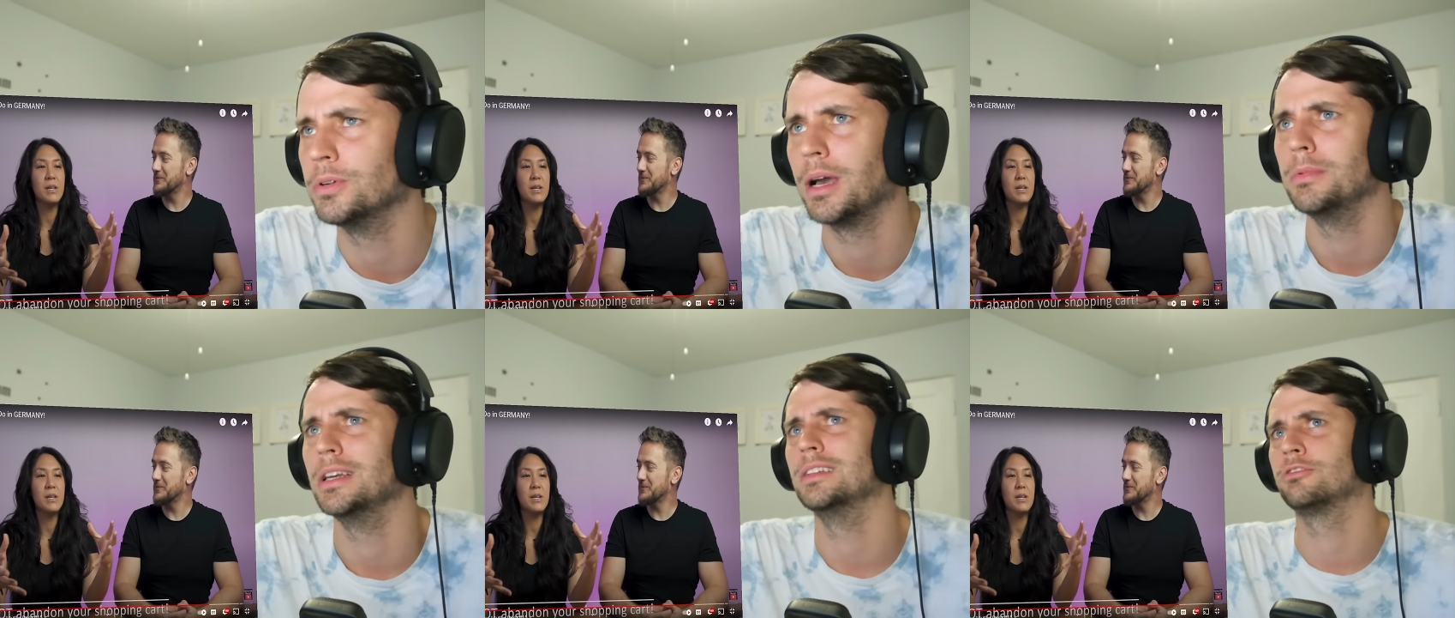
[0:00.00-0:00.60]
Speaker 1: it. I
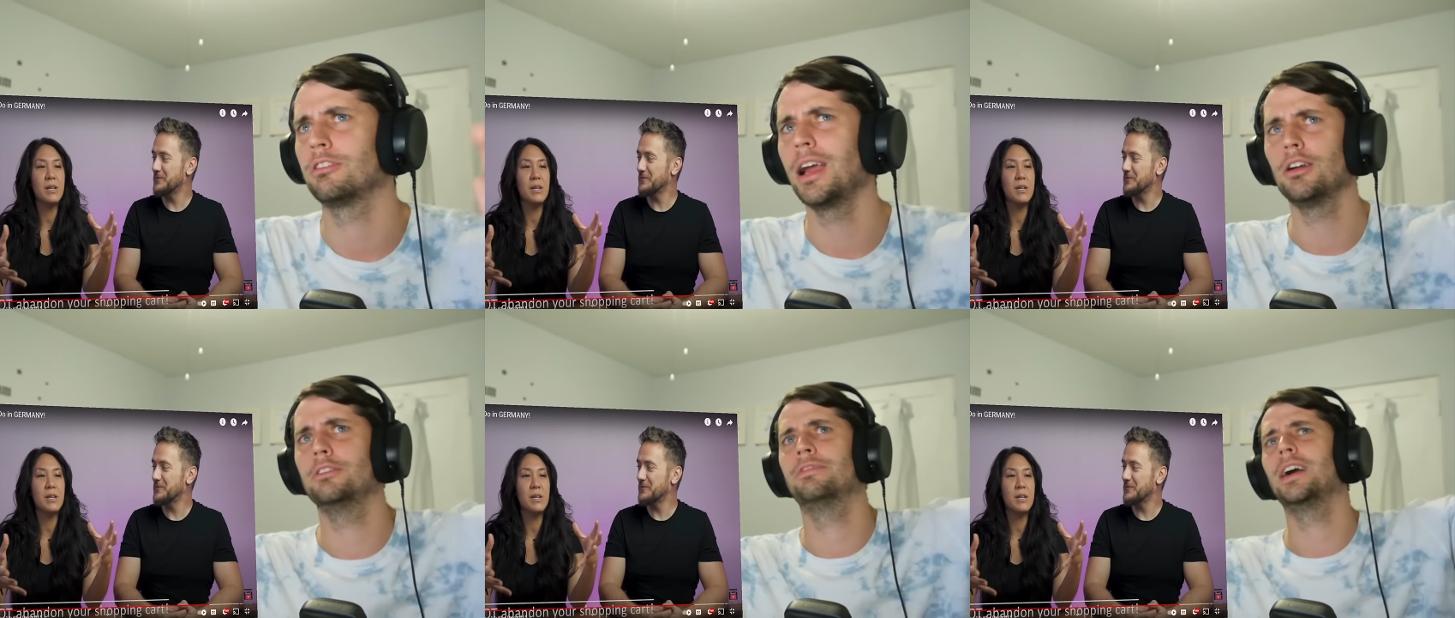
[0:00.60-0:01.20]
mean, it's rare
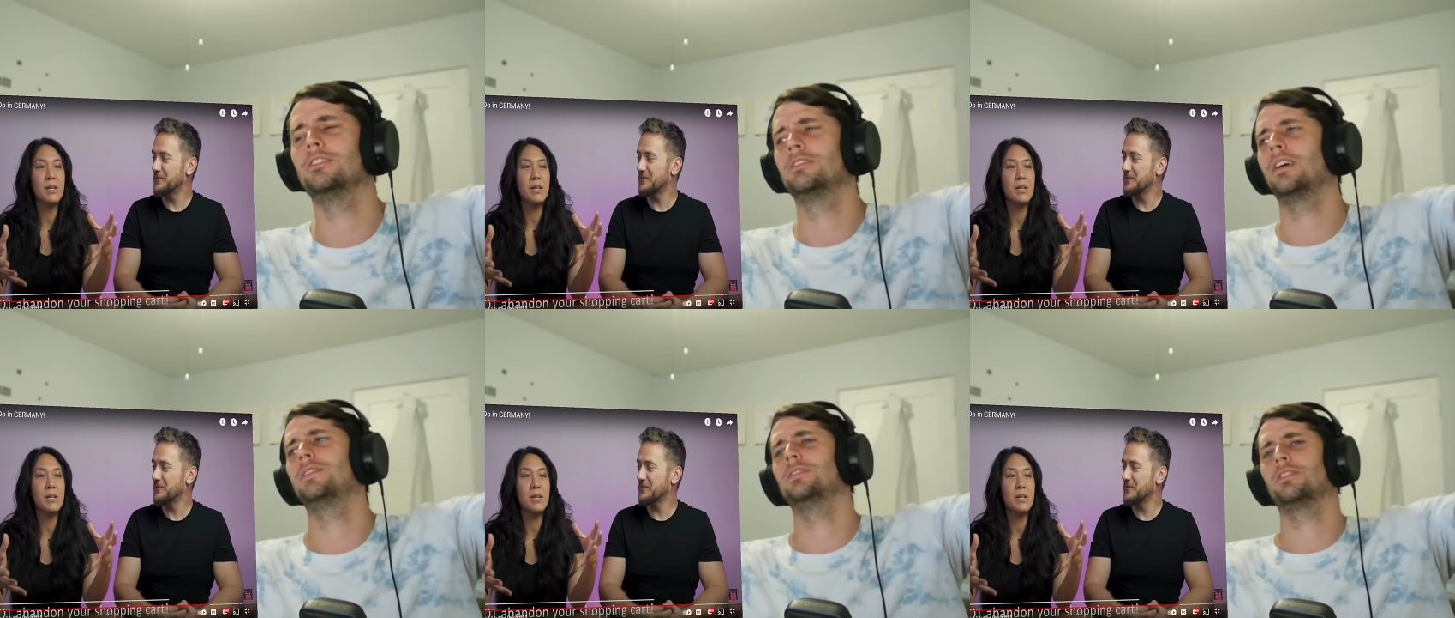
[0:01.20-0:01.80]
you find
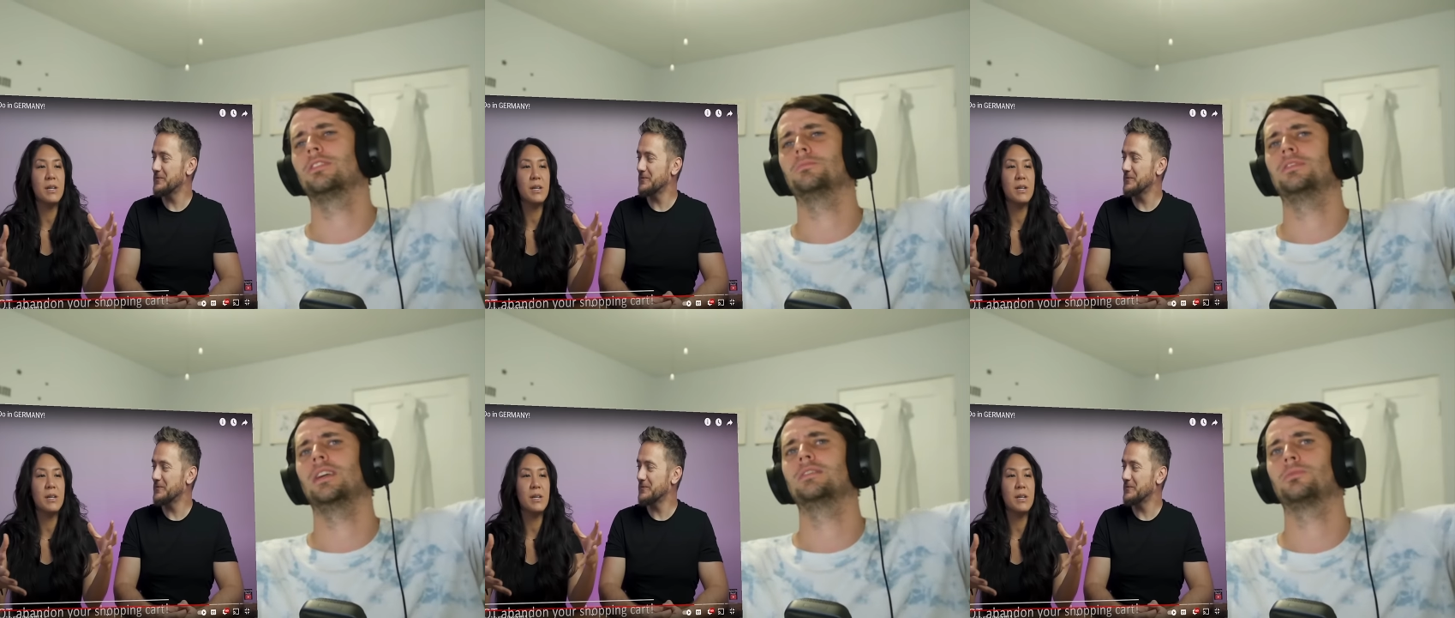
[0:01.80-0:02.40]
yourself in the
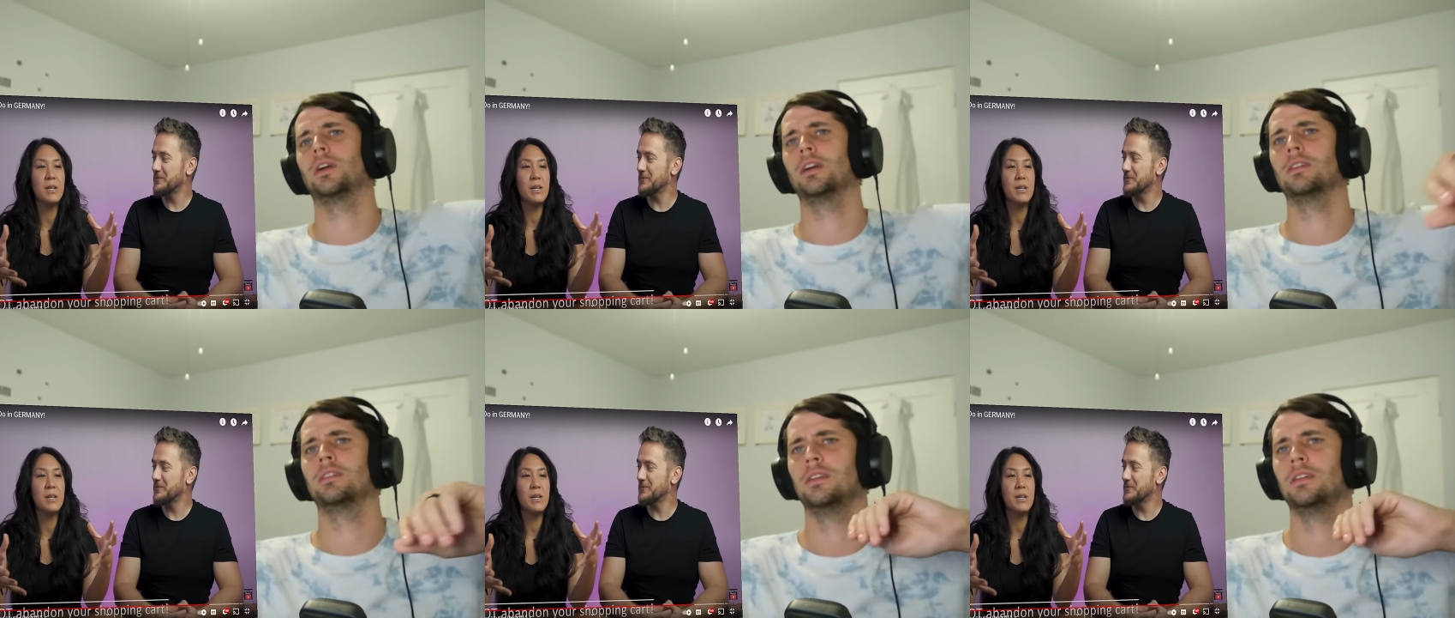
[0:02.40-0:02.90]
circumstance where